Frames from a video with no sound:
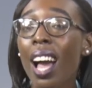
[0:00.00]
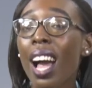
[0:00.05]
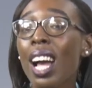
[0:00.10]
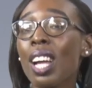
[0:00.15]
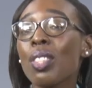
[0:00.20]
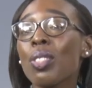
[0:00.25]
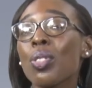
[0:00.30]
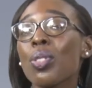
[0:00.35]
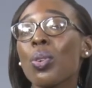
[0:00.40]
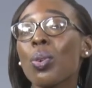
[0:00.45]

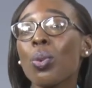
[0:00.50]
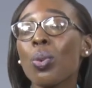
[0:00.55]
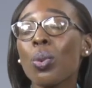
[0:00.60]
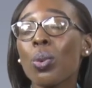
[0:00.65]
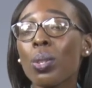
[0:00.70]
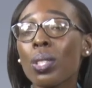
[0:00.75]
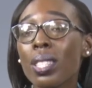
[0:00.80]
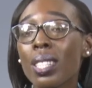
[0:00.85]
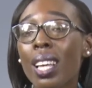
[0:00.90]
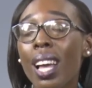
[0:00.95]
and
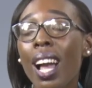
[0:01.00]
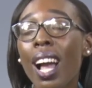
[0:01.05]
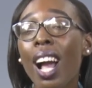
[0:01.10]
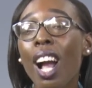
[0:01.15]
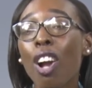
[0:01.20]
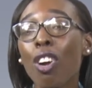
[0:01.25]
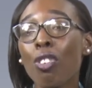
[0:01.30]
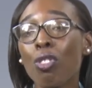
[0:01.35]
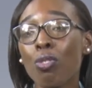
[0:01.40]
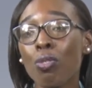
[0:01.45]
those
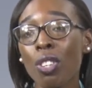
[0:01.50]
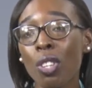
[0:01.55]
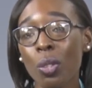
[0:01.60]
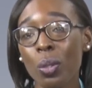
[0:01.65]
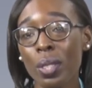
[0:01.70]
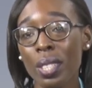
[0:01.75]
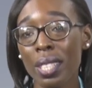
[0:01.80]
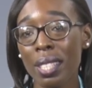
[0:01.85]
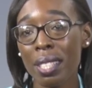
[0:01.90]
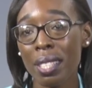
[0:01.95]

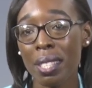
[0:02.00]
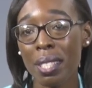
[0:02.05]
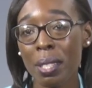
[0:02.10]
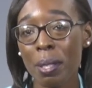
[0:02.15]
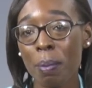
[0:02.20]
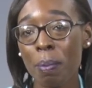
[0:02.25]
around us.